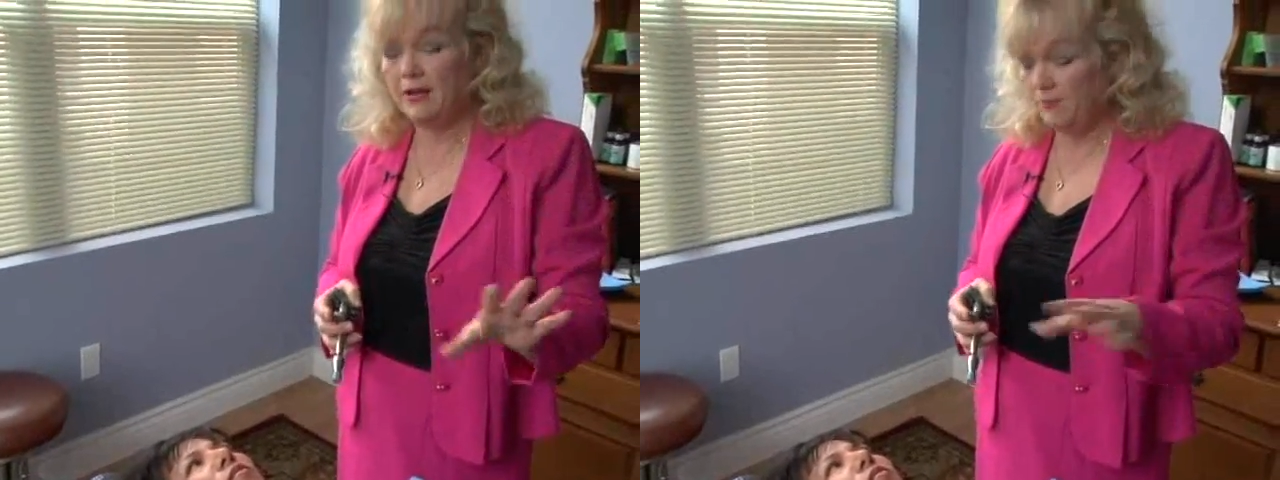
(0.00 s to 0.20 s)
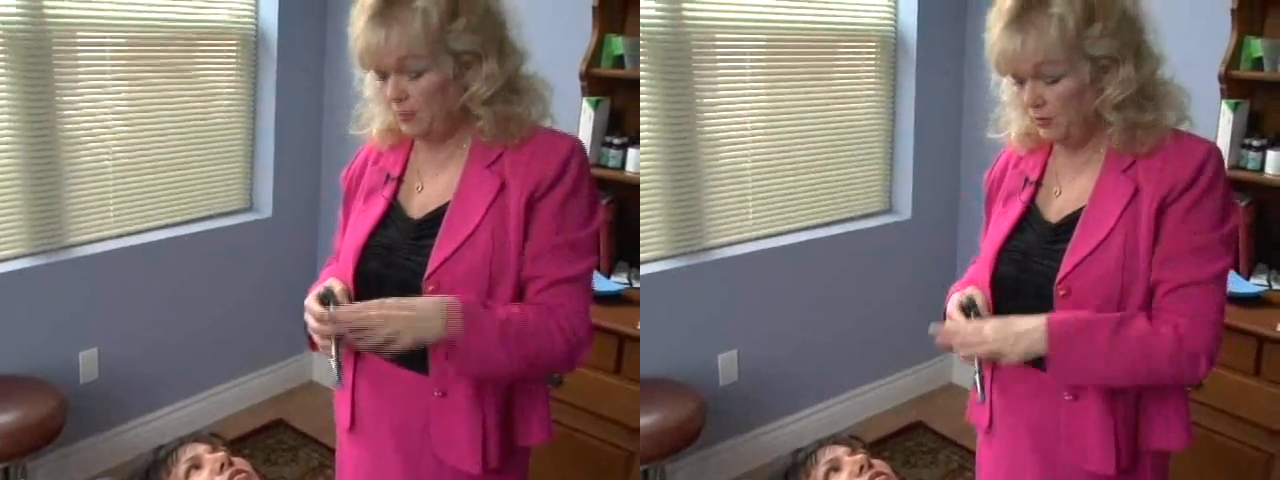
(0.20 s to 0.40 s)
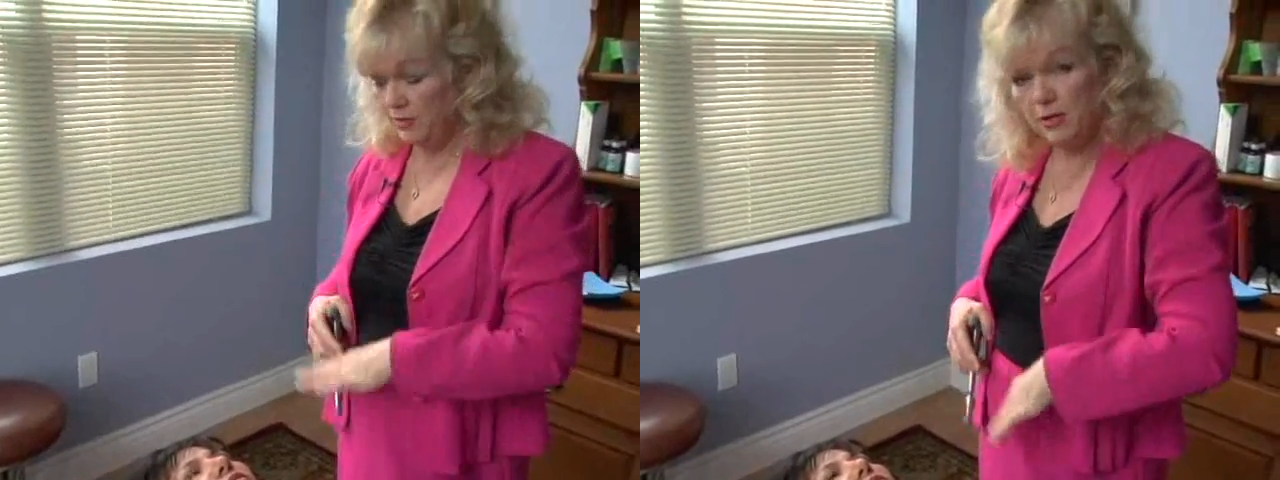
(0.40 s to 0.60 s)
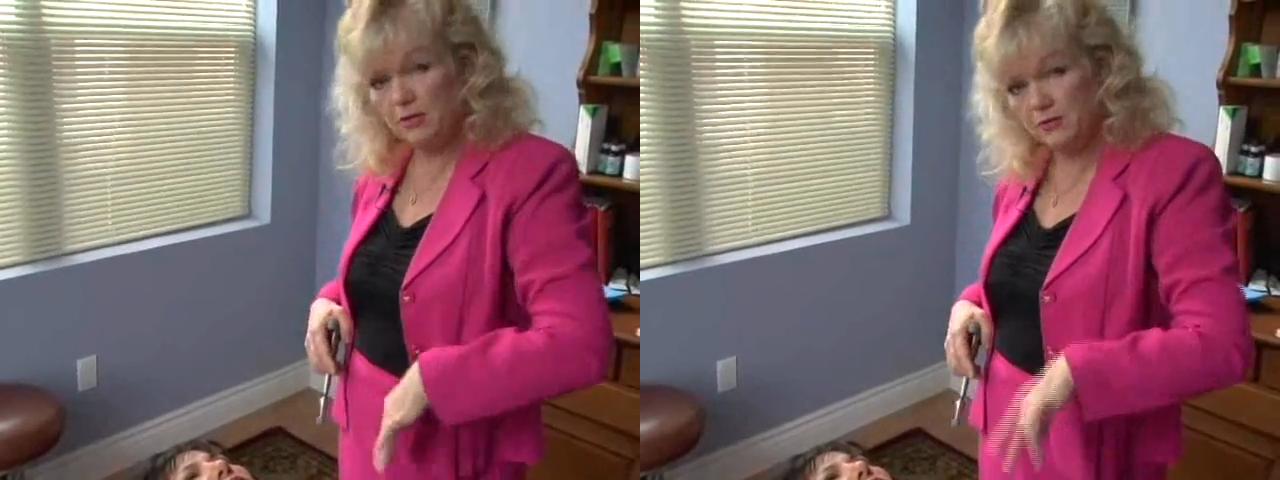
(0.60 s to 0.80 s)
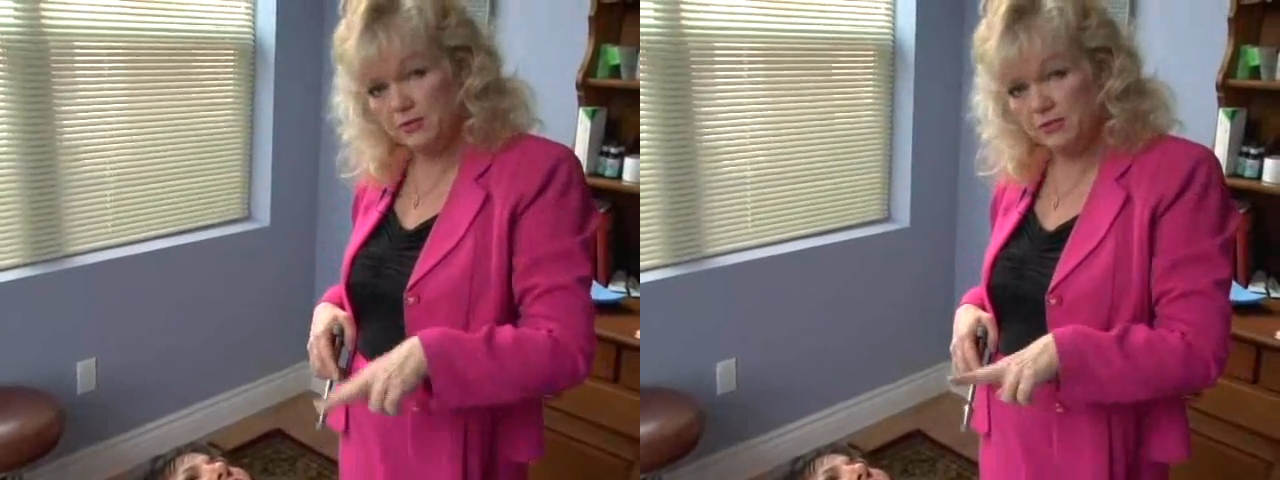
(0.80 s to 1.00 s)
that, between
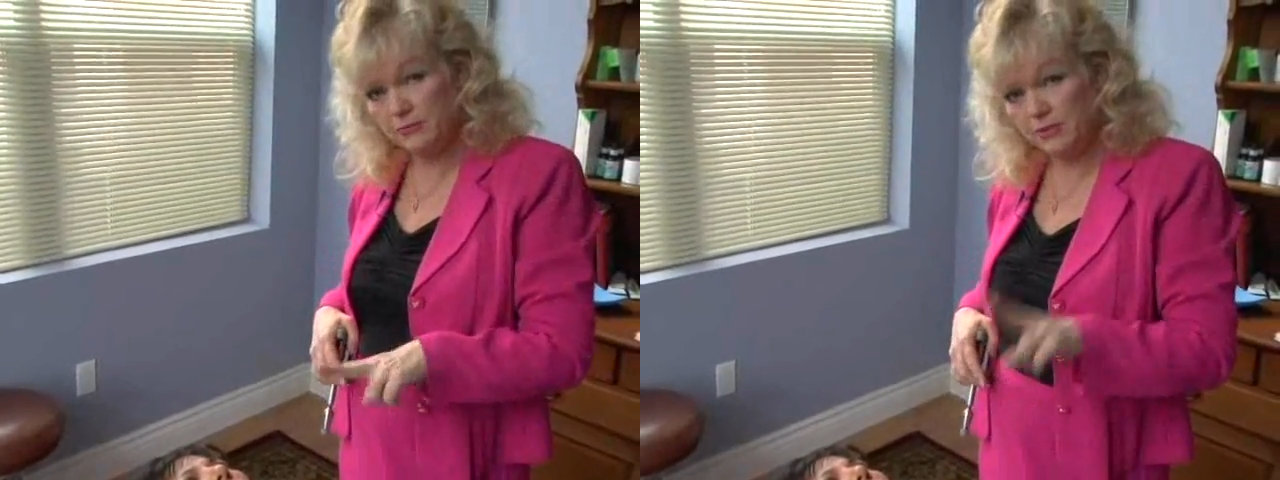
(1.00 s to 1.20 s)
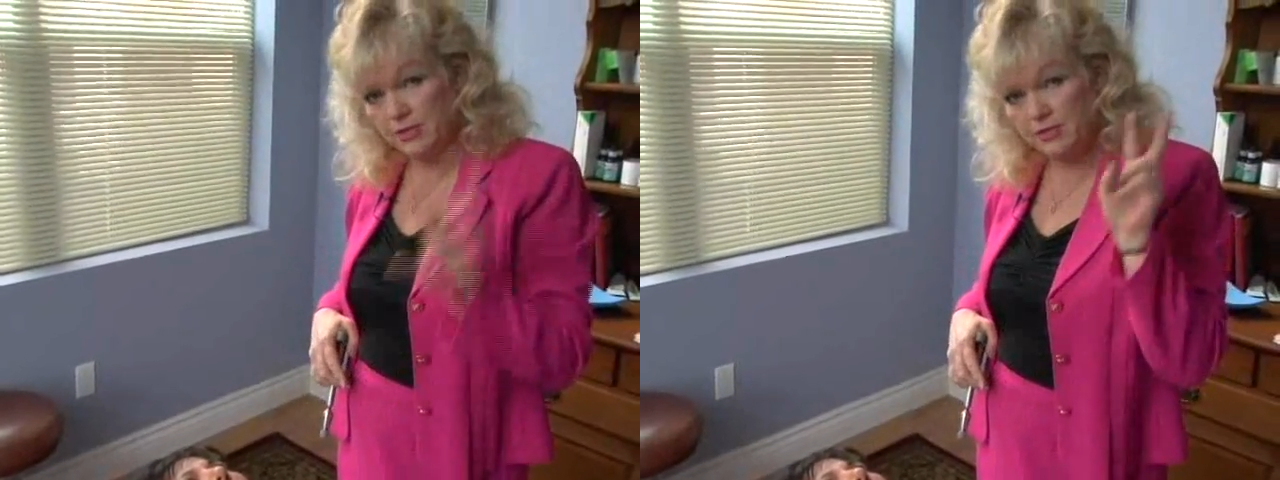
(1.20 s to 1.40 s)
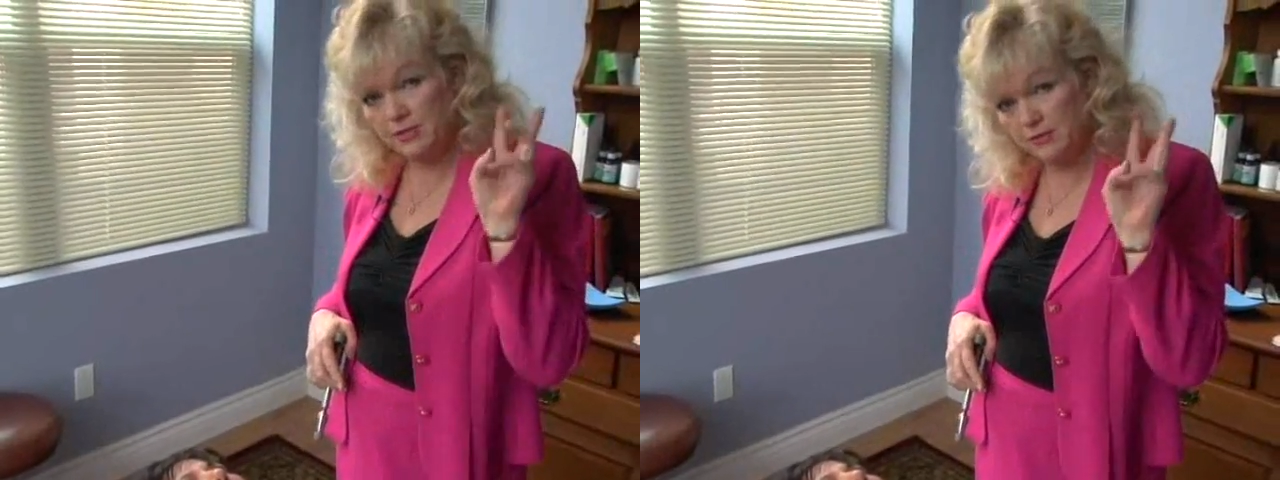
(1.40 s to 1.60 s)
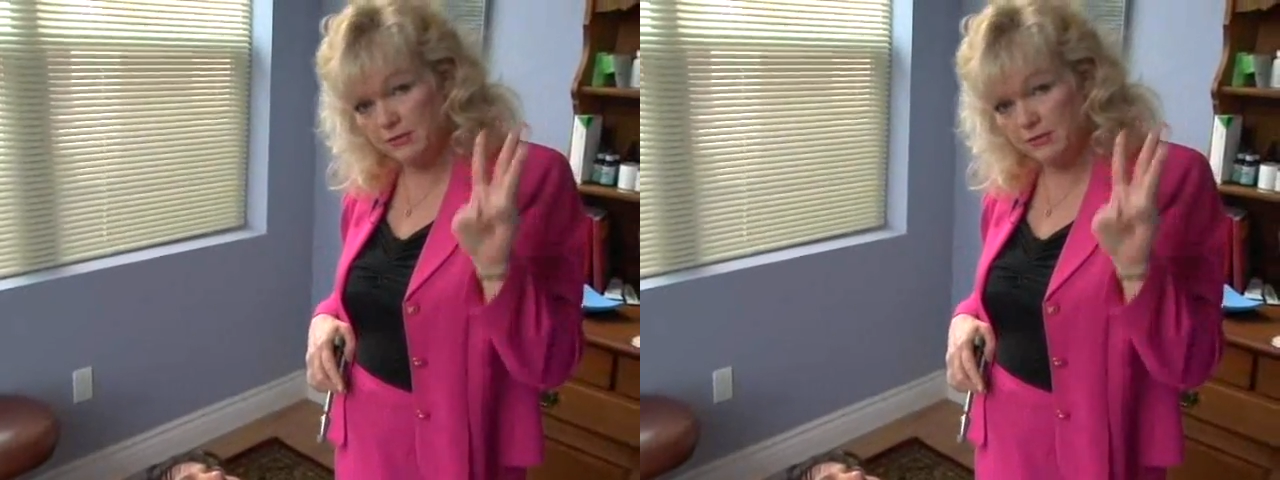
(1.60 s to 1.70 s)
all those three